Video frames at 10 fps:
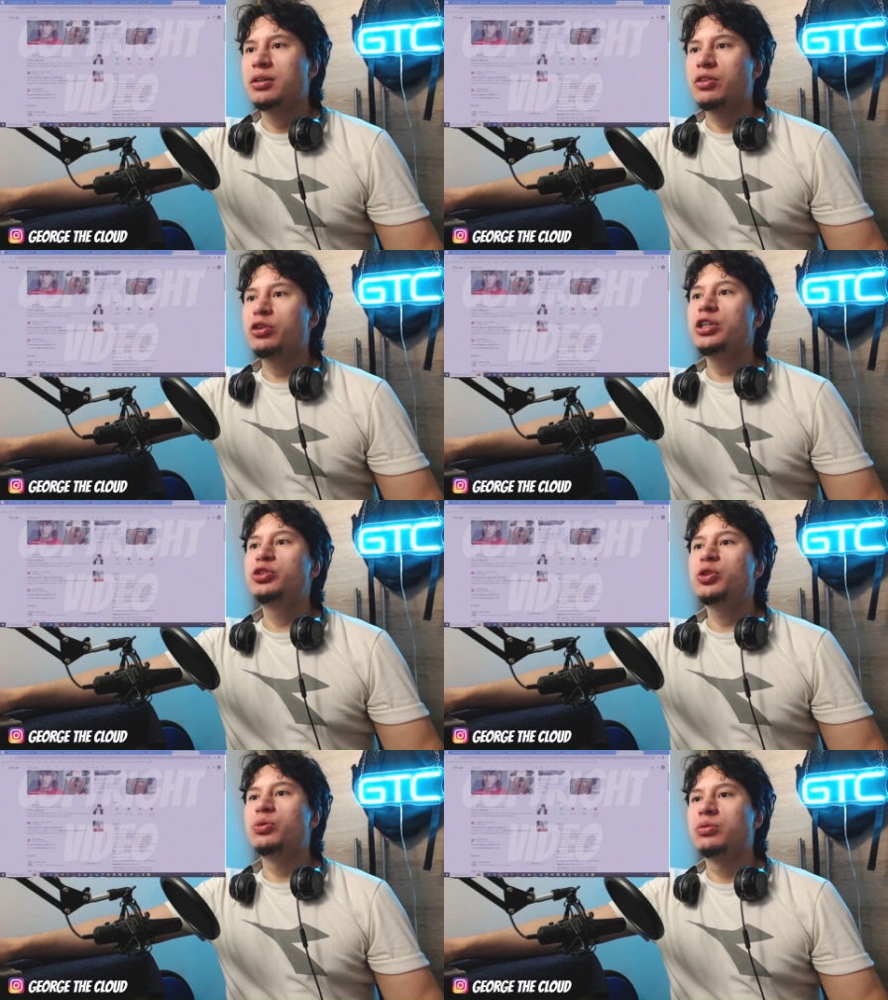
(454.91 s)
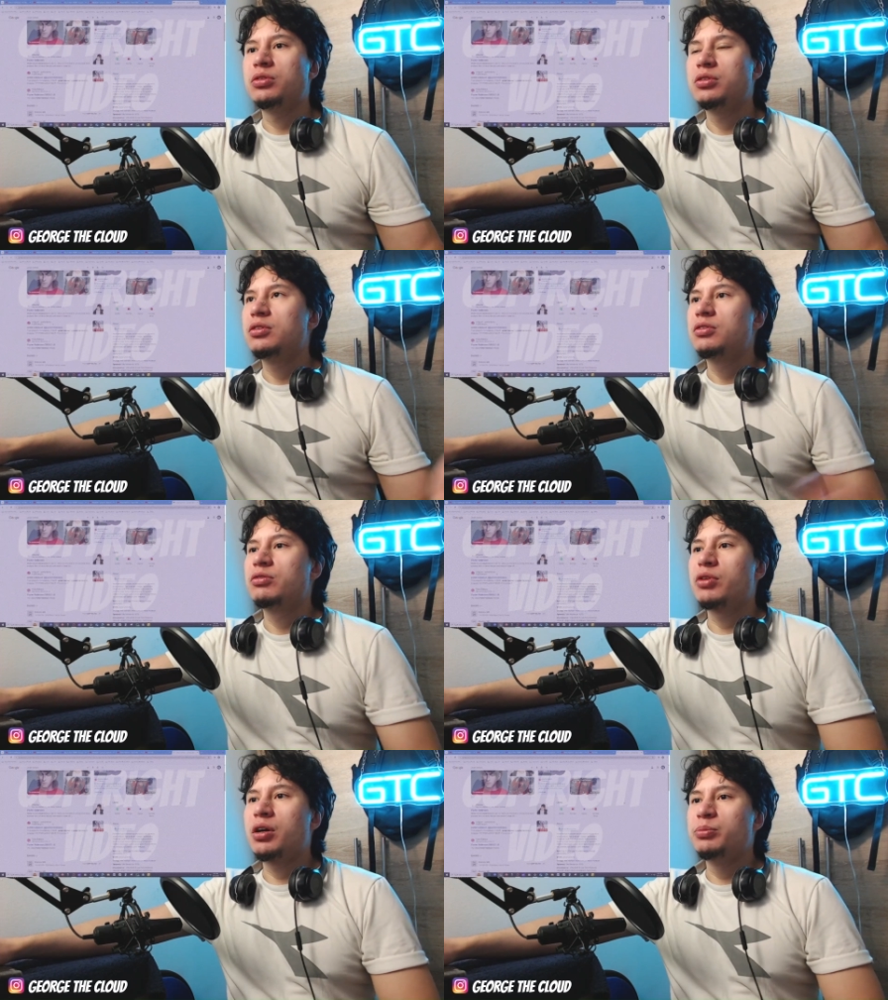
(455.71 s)
32
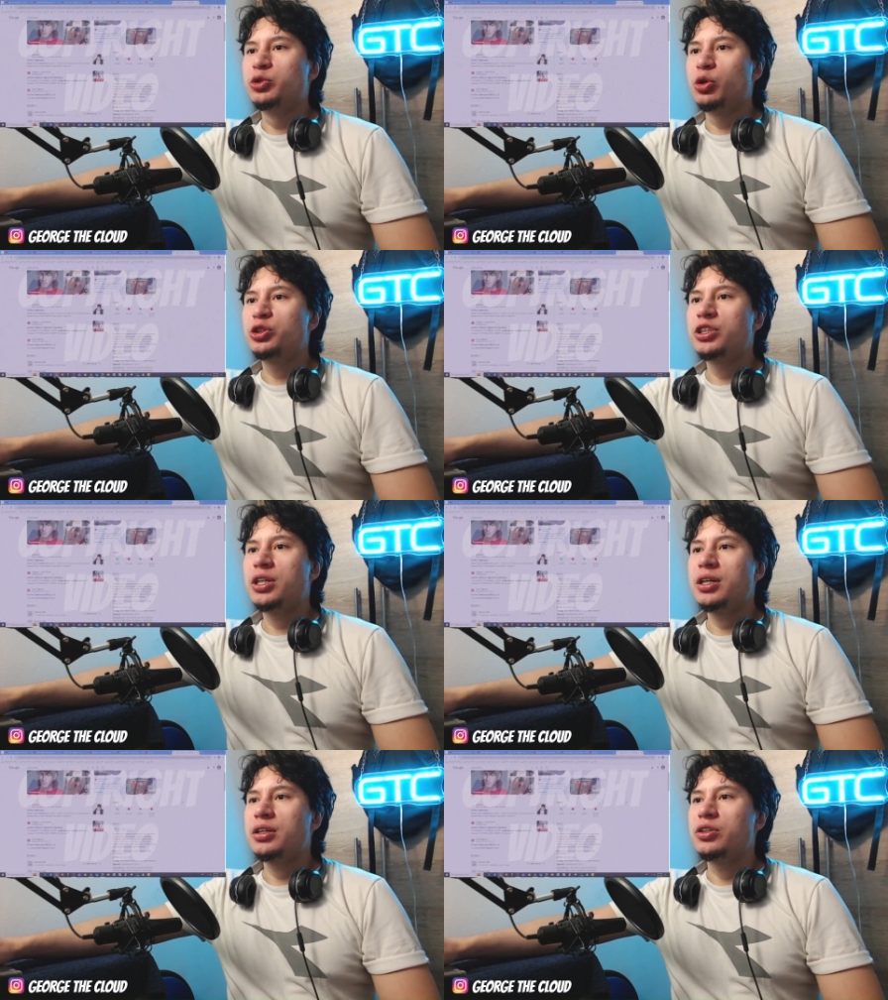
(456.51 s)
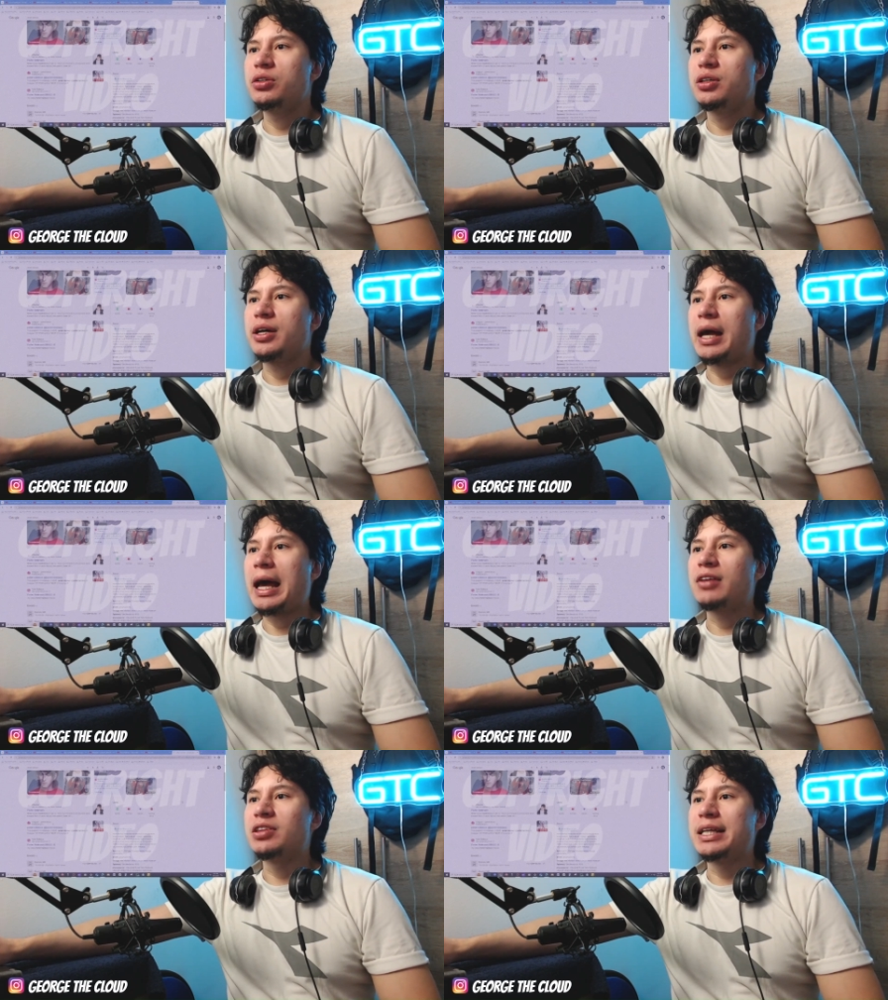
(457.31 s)
from Georgia
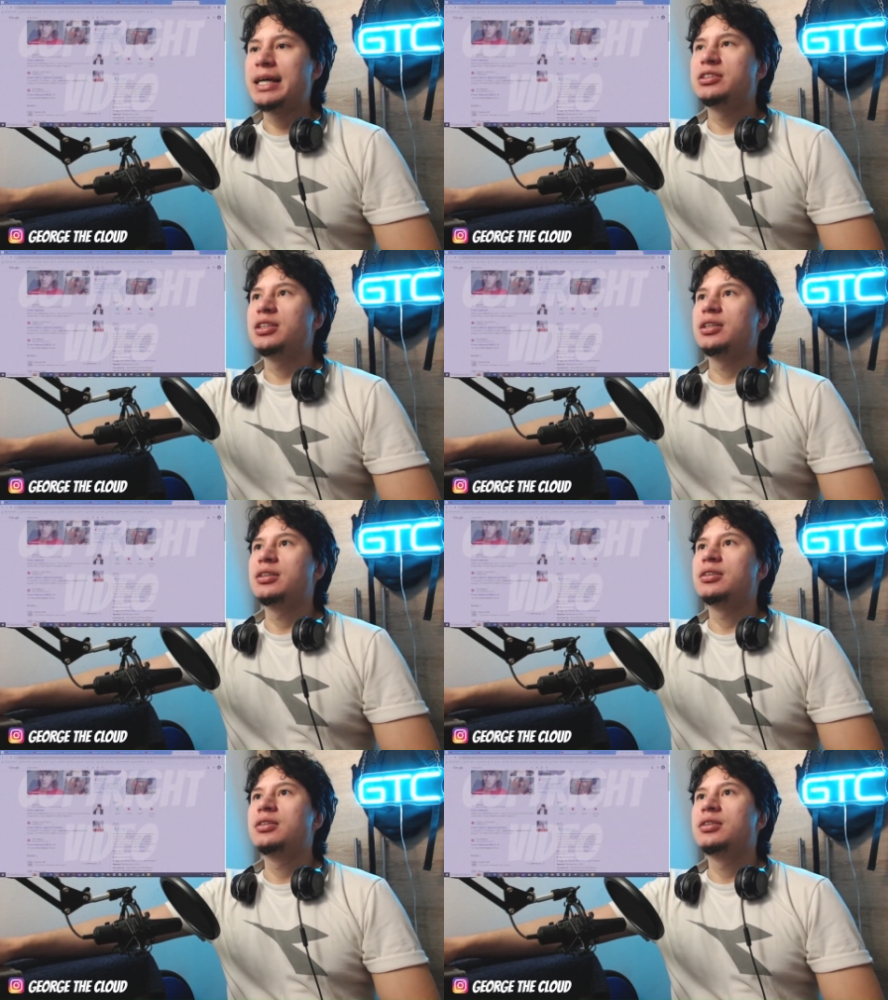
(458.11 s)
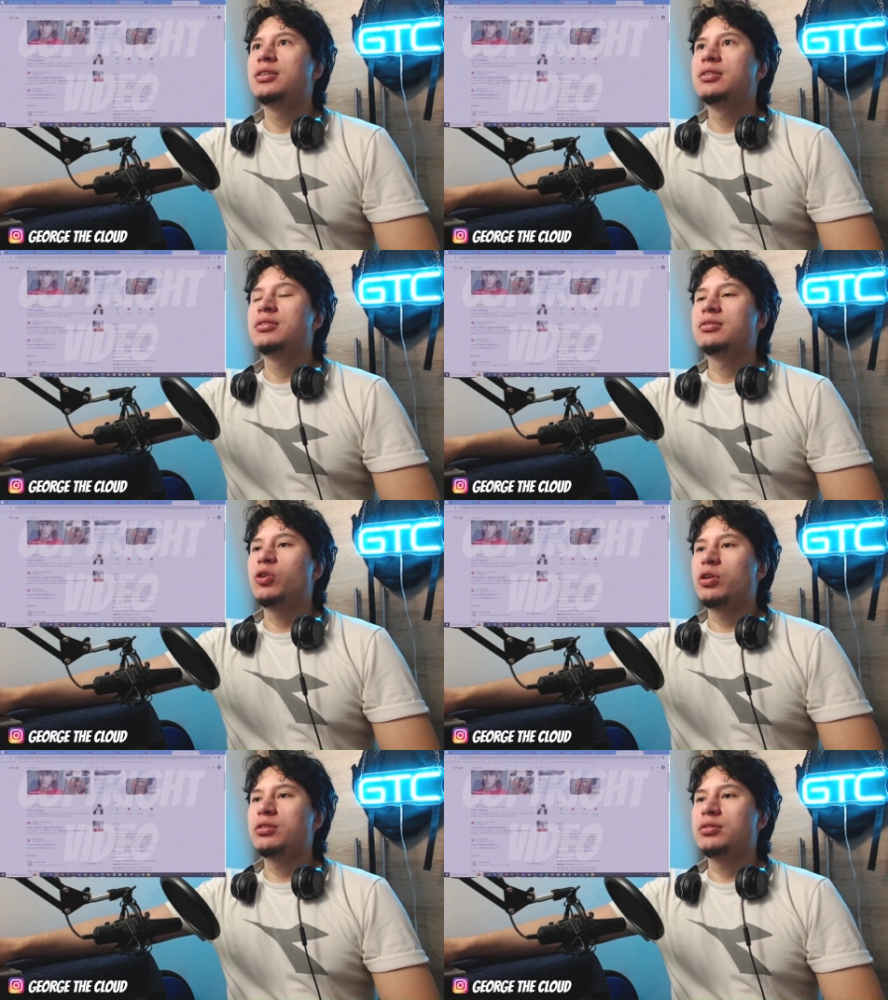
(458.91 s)
Atlanta,
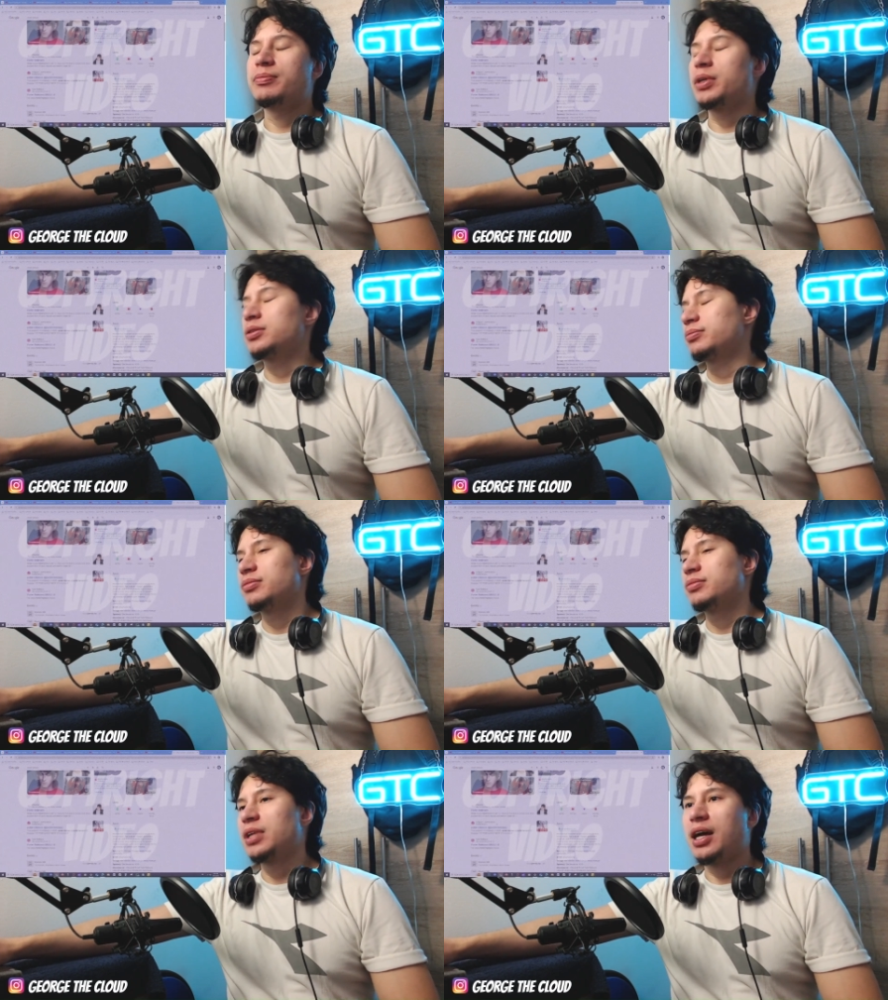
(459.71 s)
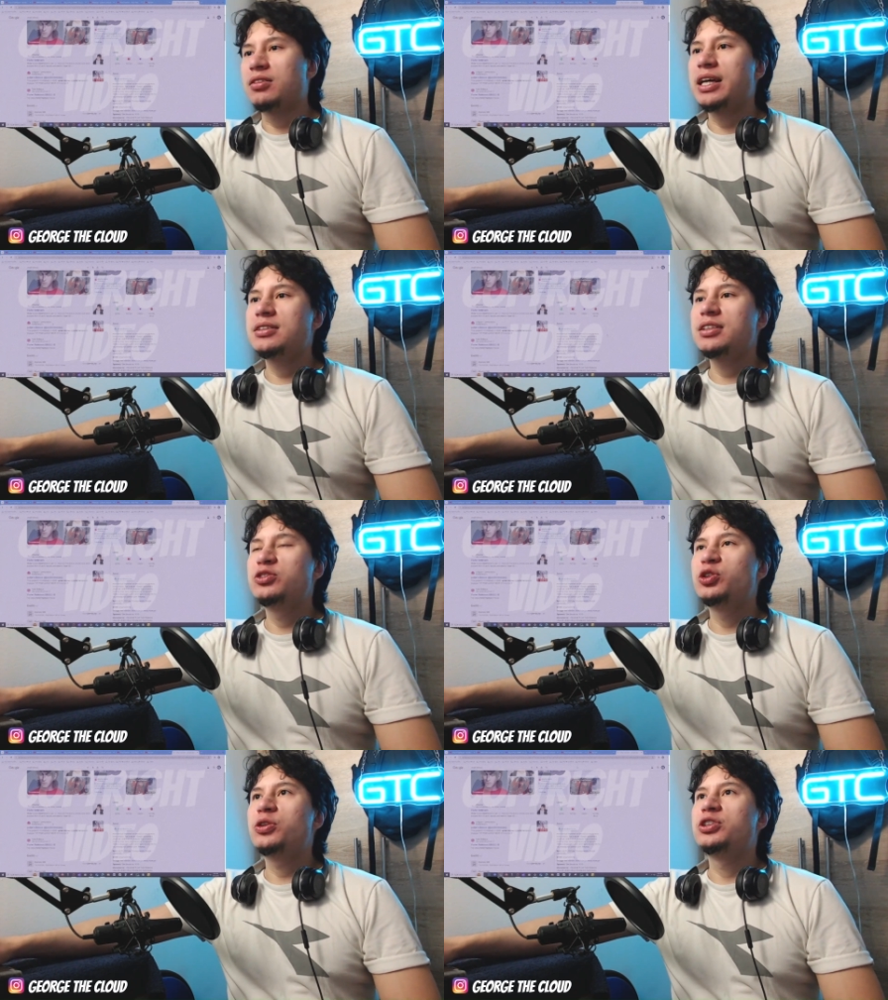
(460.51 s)
or no, what? Atlanta,
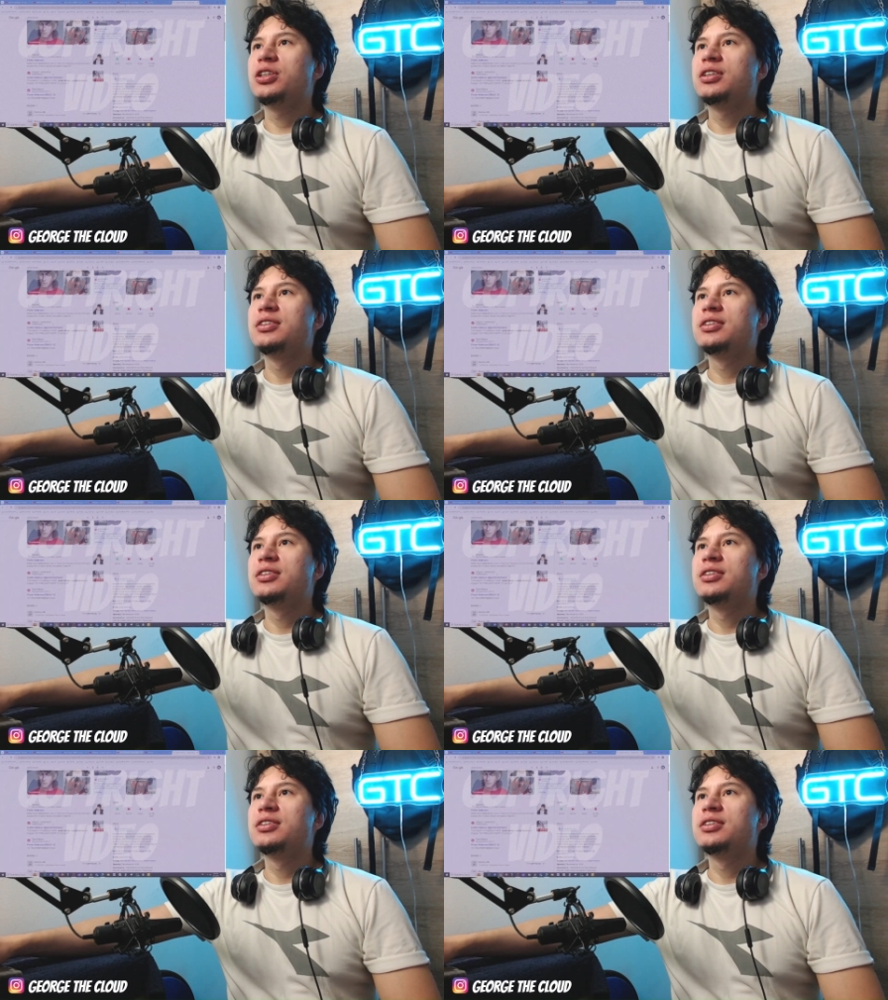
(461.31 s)
Georgia.